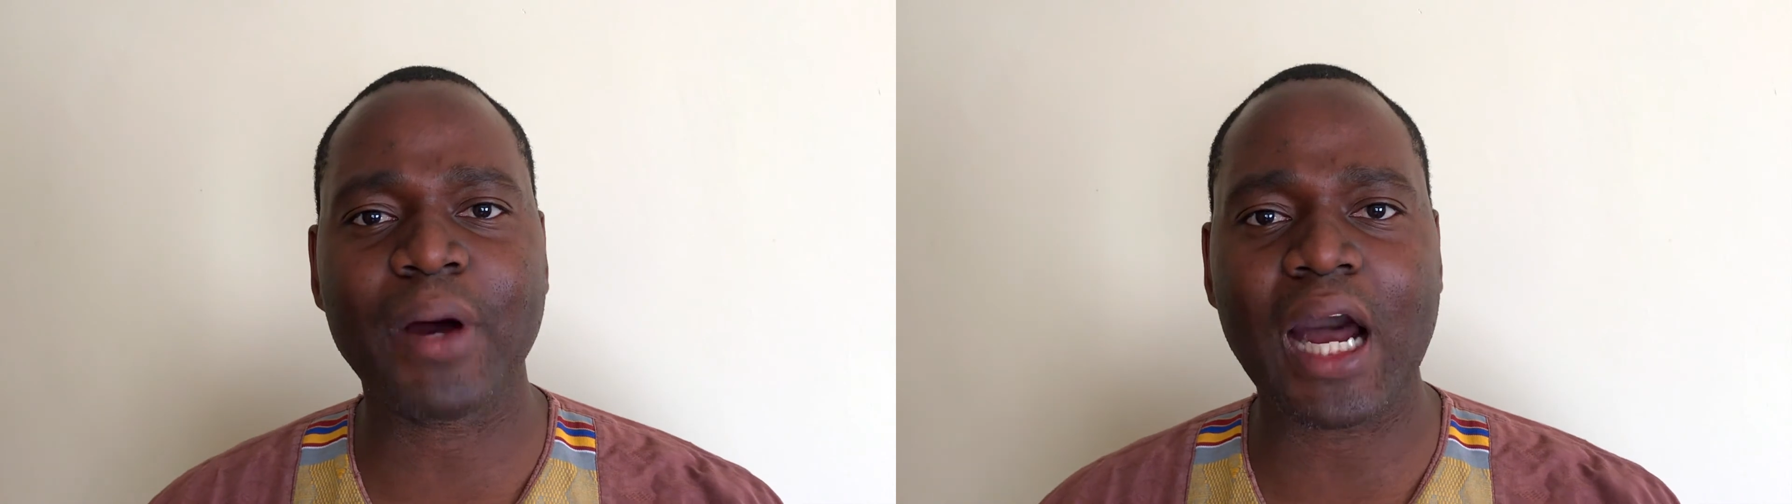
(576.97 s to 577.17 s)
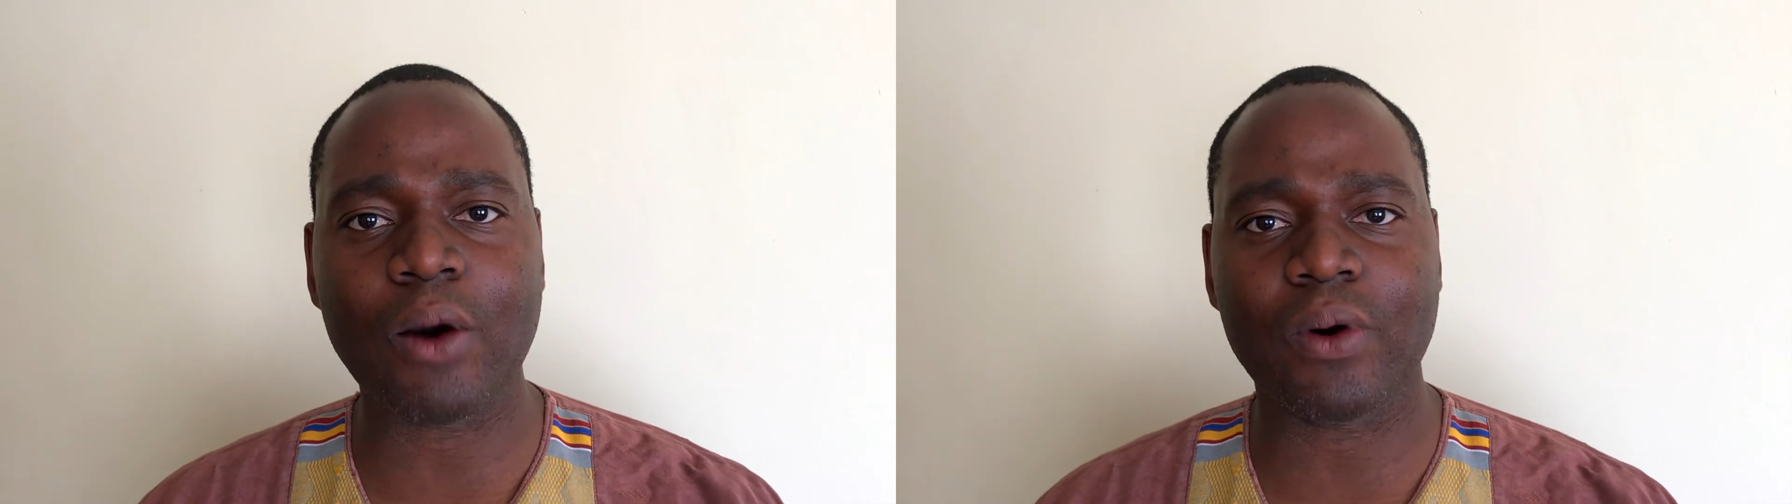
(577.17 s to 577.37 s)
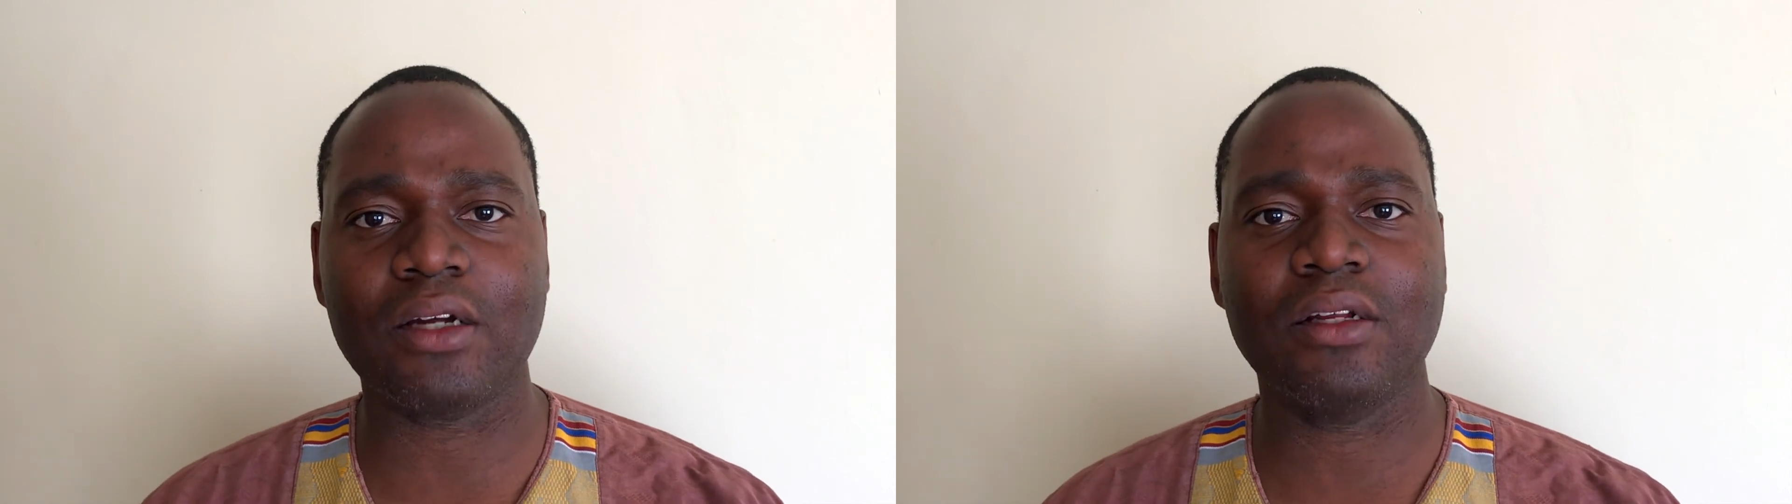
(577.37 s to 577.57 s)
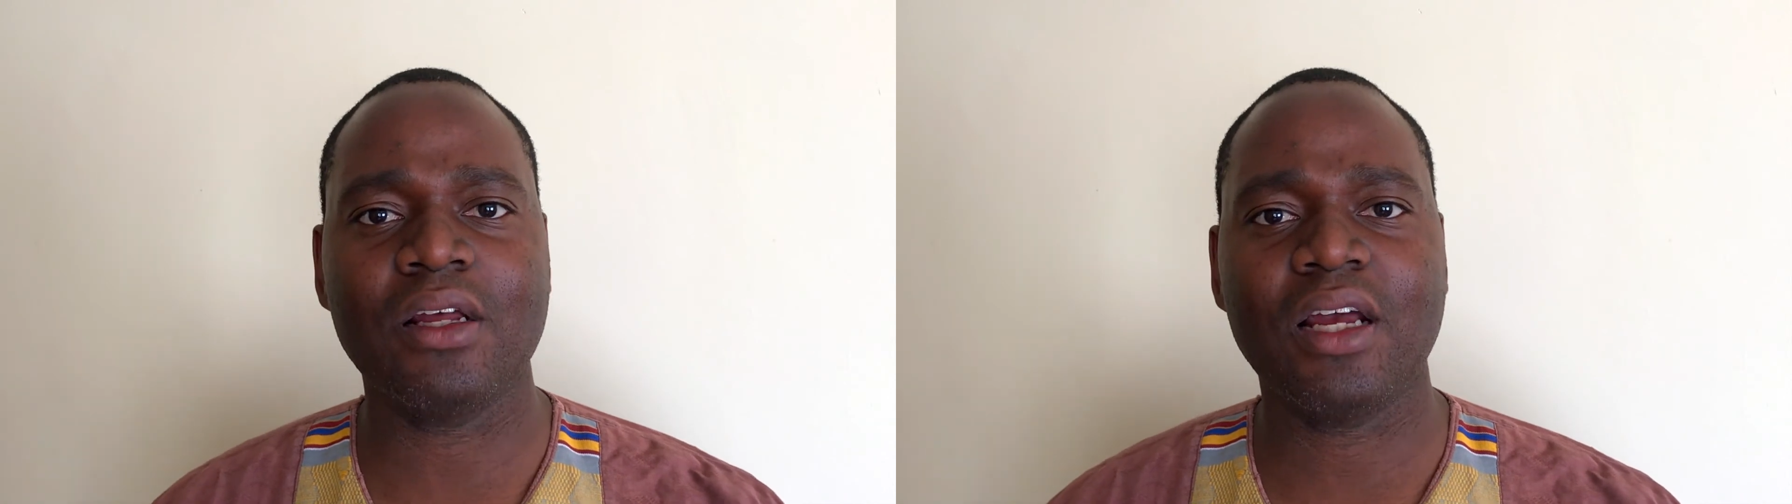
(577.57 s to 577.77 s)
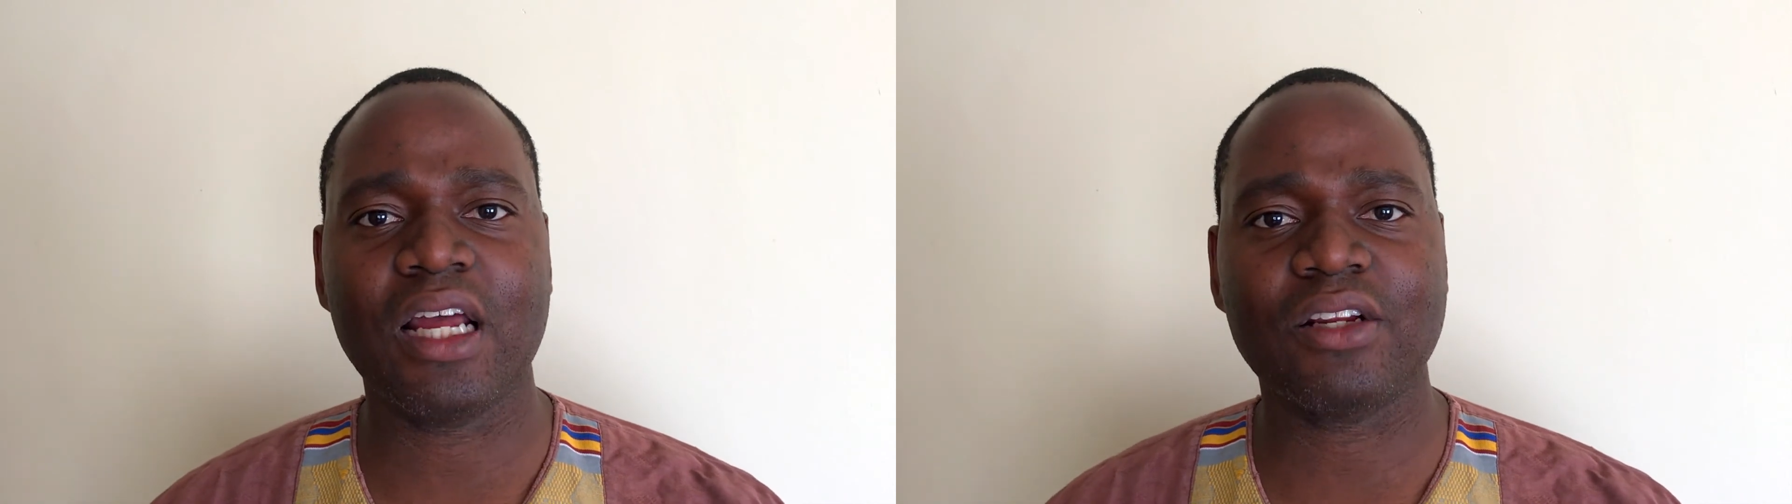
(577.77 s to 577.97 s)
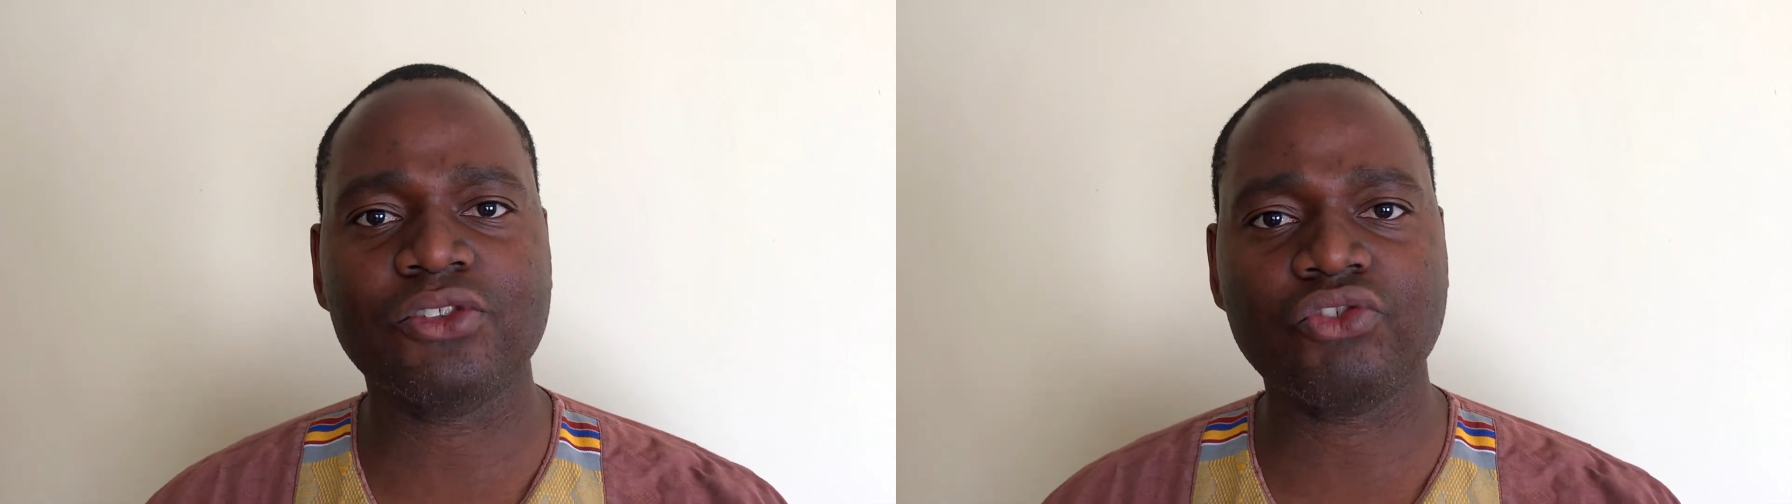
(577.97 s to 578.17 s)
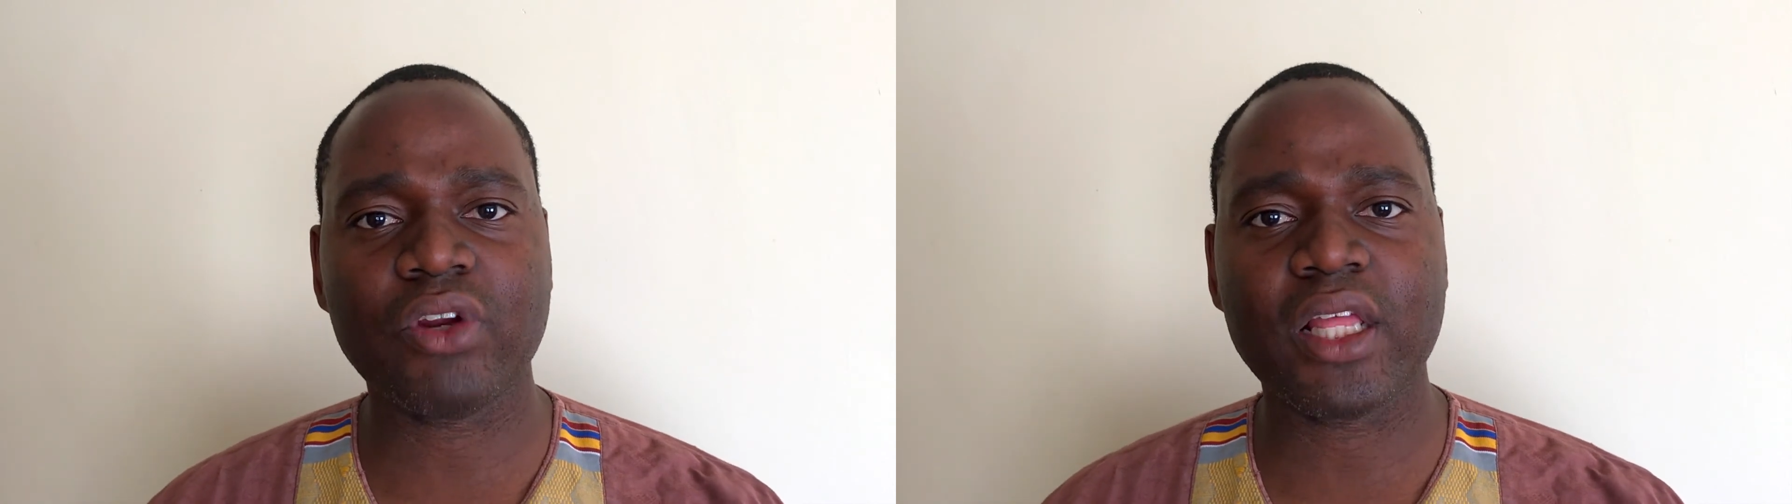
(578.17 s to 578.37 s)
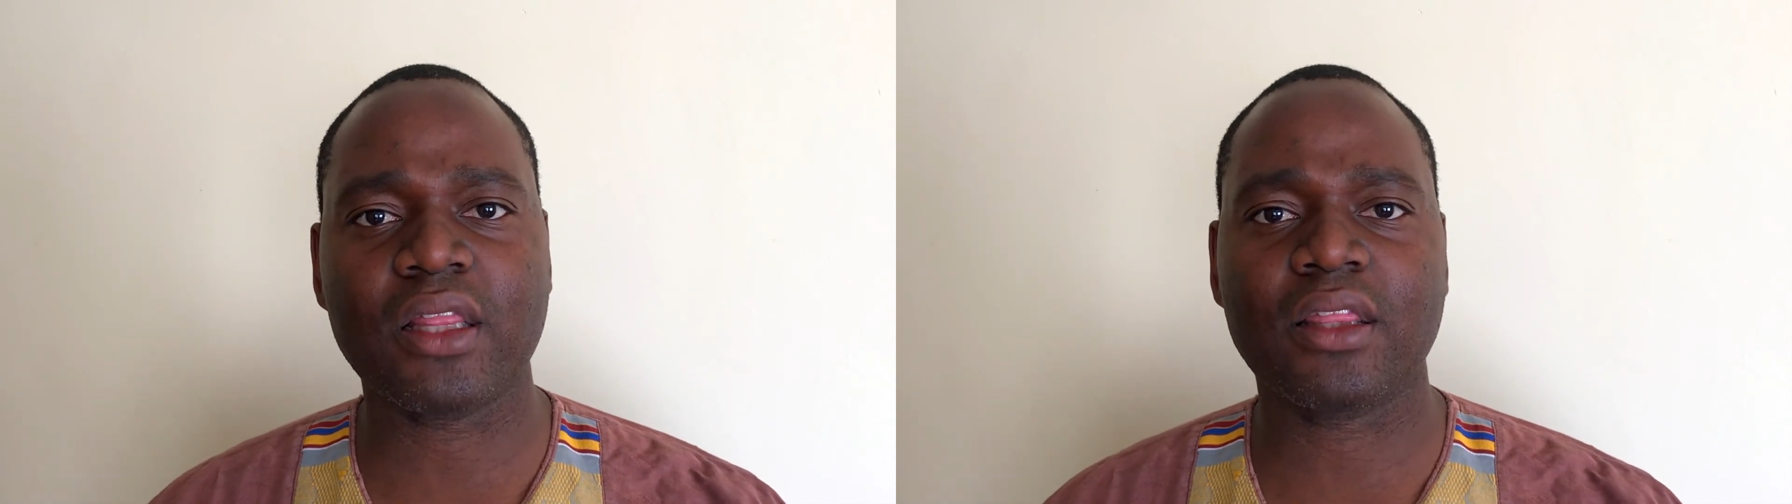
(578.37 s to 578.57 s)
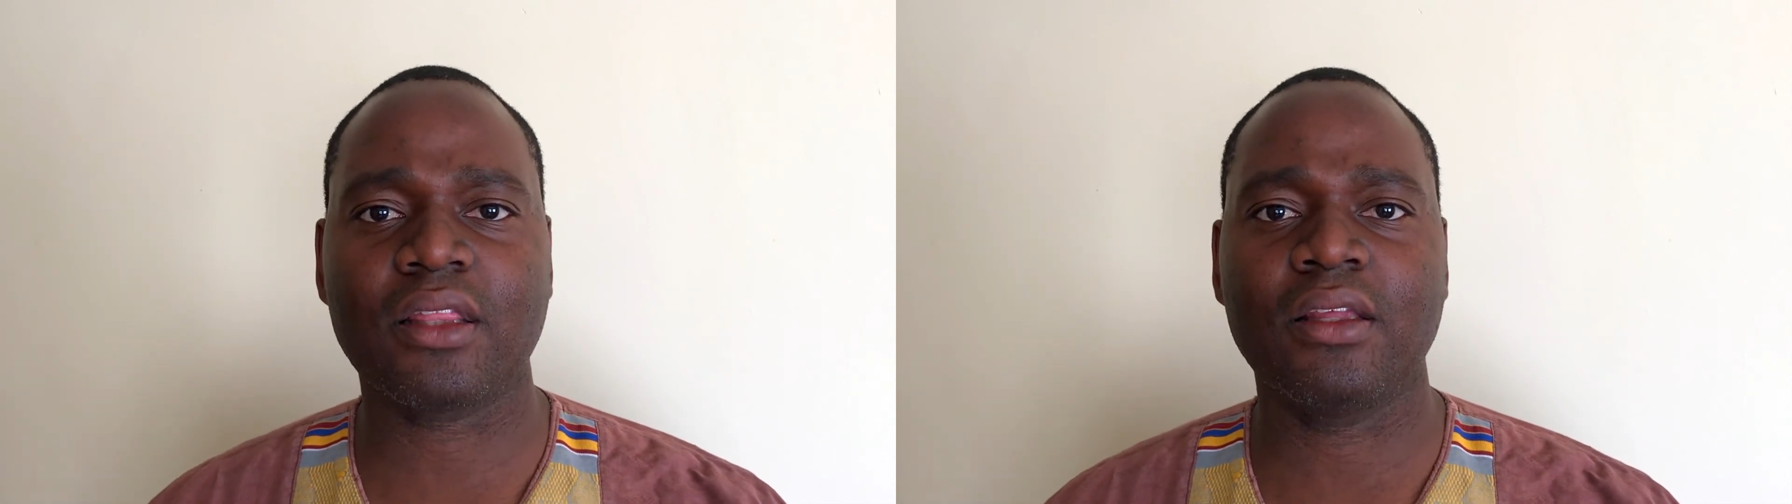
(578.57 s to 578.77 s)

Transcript: power and of strength